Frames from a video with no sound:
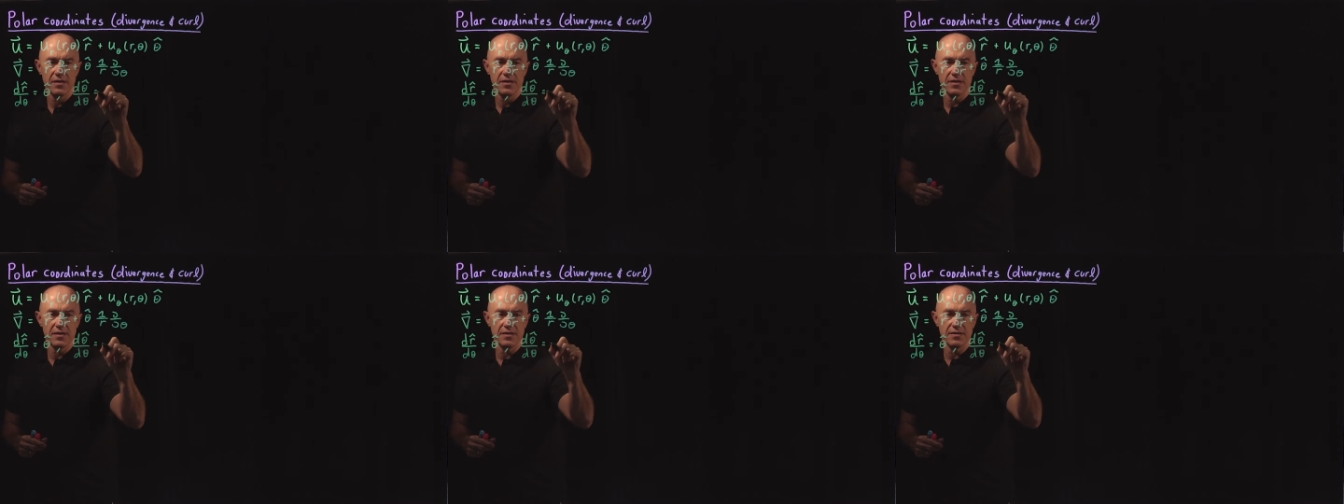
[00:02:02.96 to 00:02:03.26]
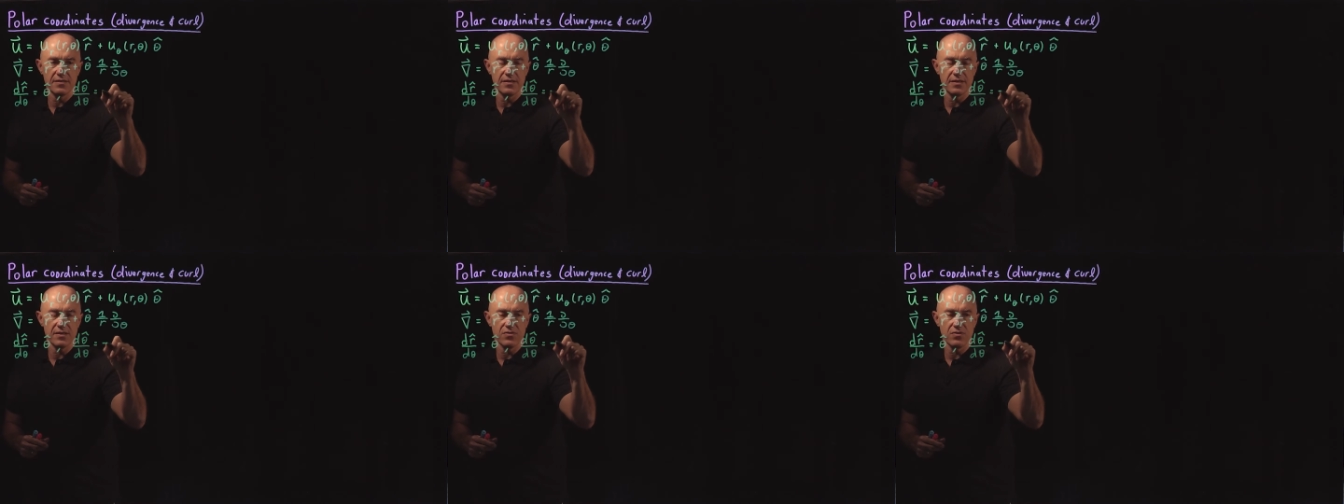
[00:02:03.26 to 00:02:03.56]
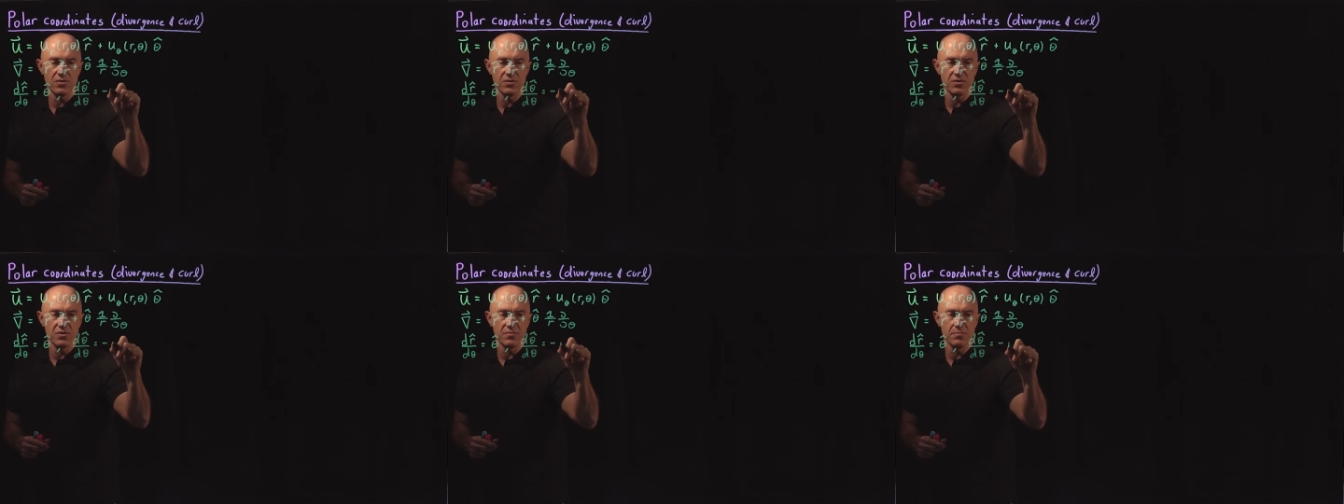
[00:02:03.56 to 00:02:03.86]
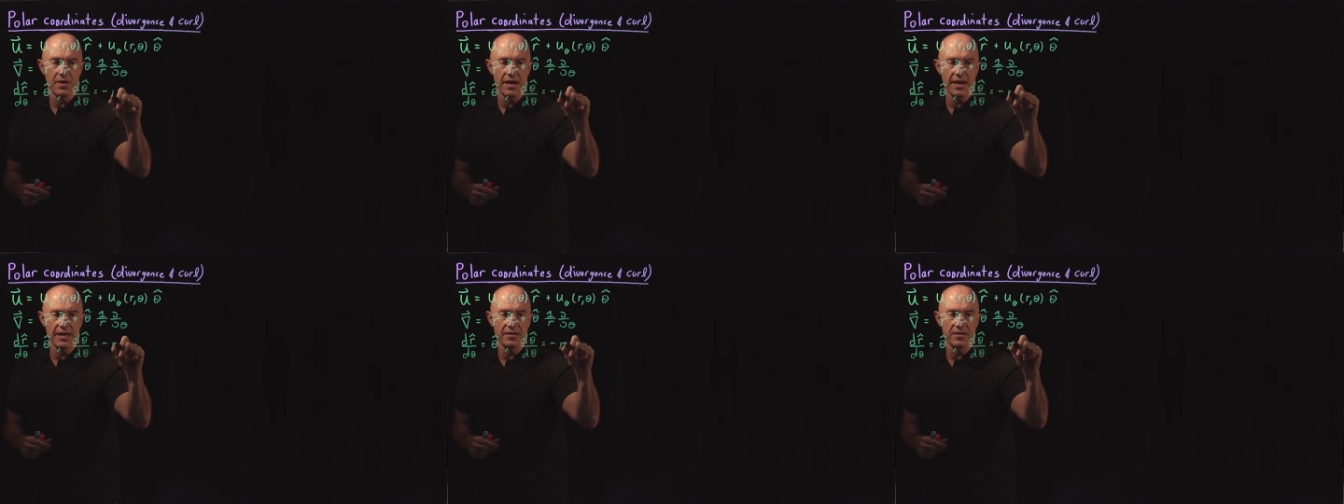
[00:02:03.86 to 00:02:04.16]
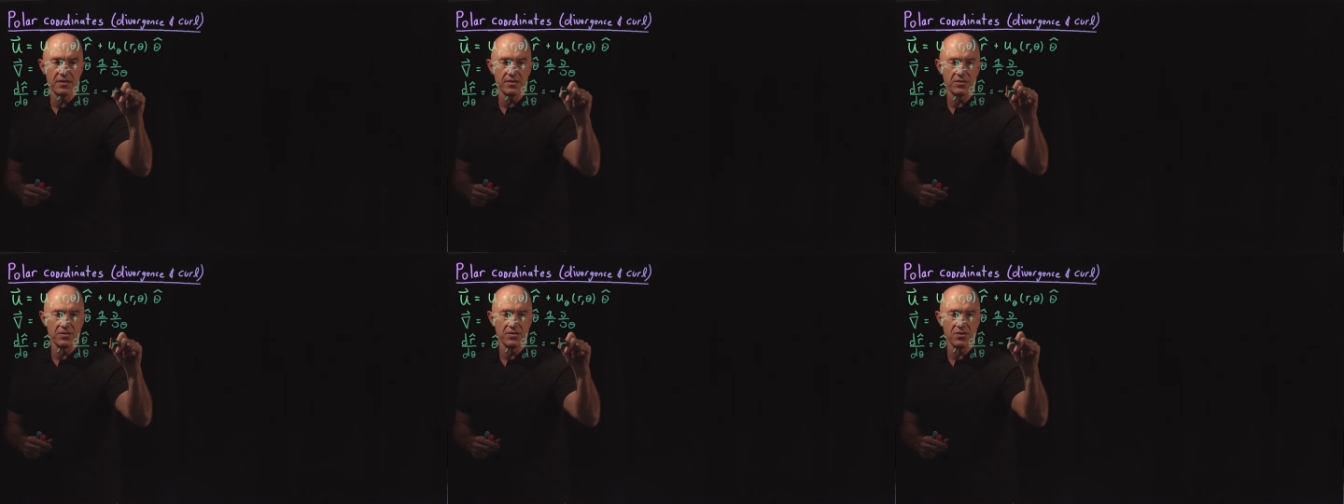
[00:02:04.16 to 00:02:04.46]
is equal to
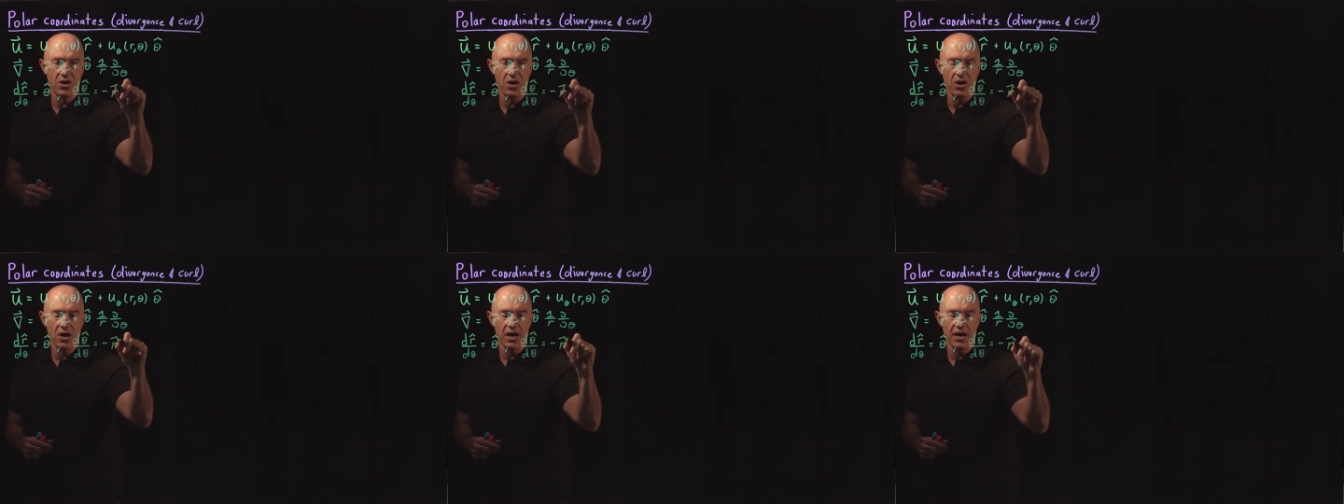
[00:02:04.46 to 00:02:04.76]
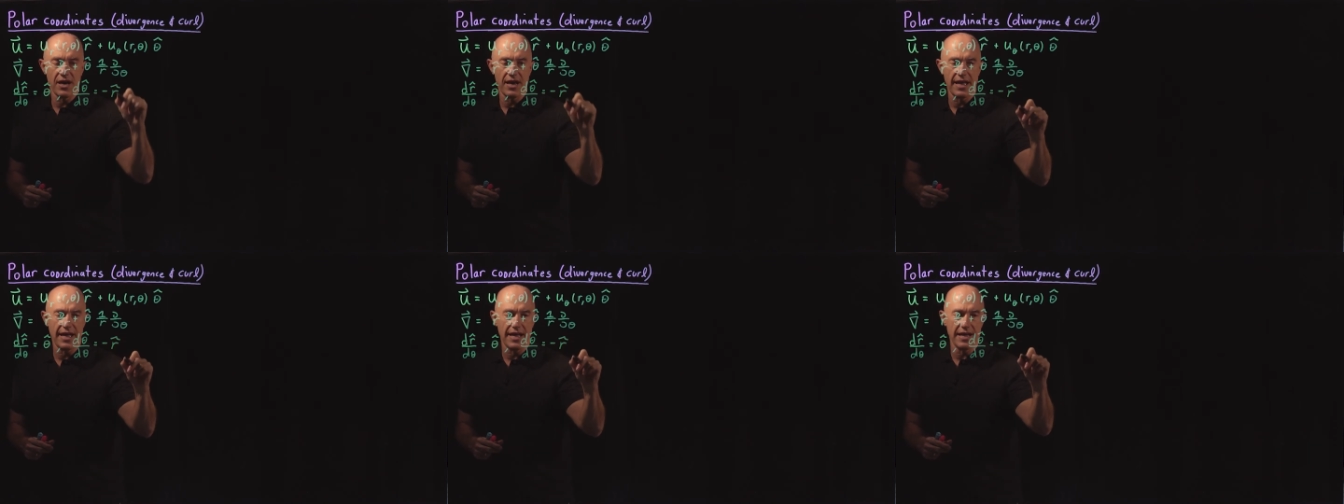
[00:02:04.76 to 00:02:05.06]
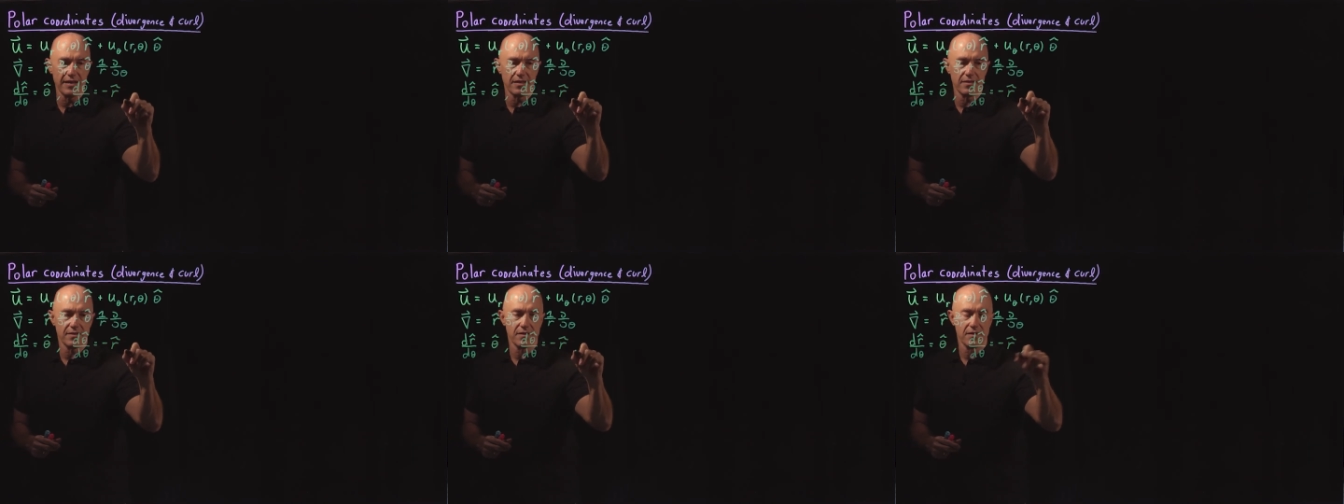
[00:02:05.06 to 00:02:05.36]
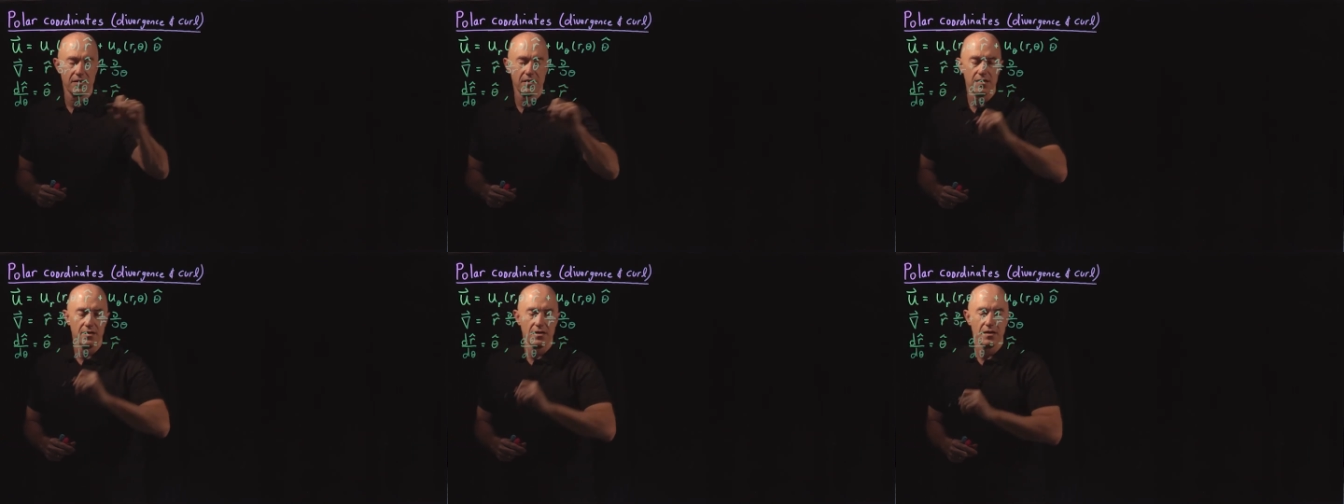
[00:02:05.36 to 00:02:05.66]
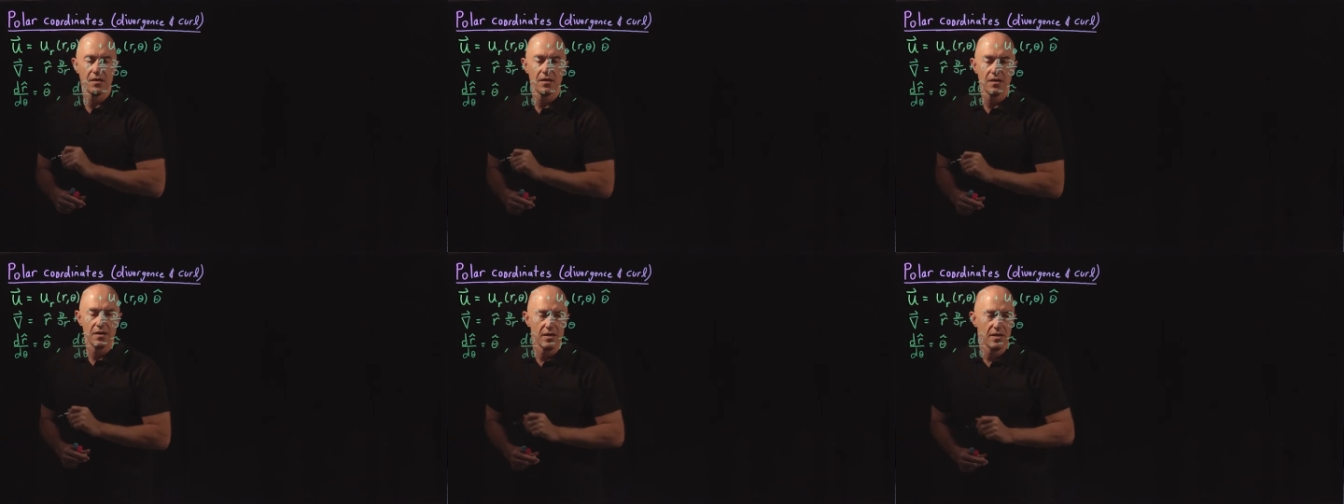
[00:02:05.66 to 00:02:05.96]
minus r hat.
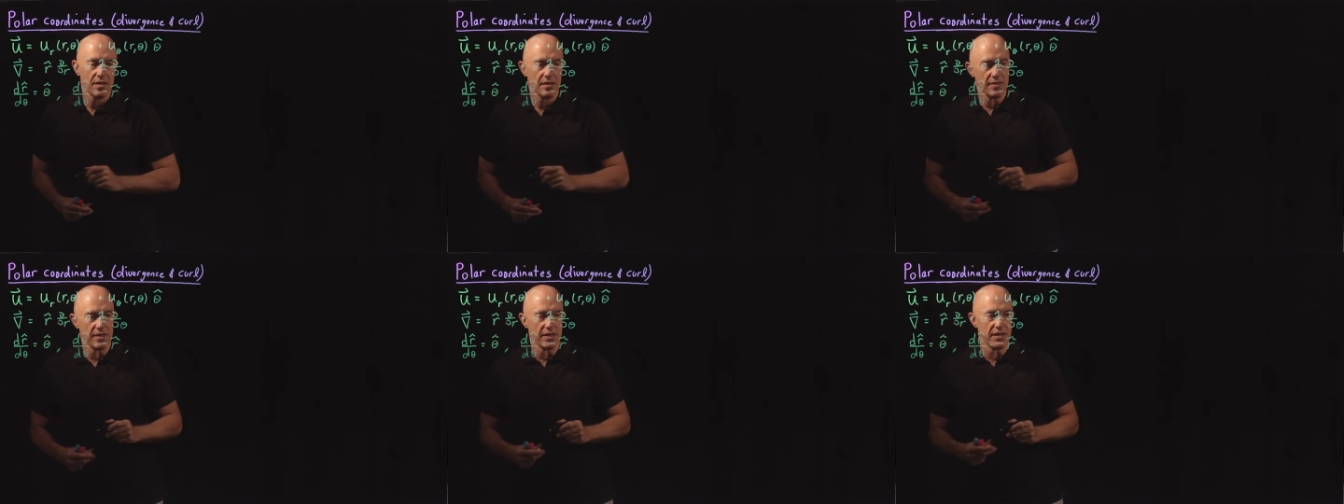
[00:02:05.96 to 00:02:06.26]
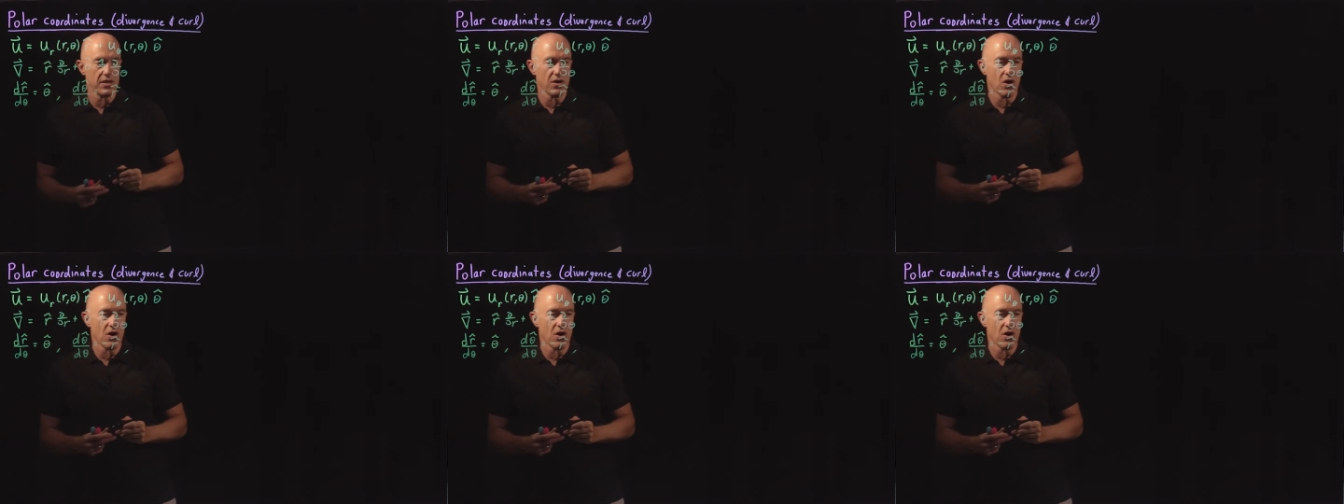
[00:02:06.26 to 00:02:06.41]
The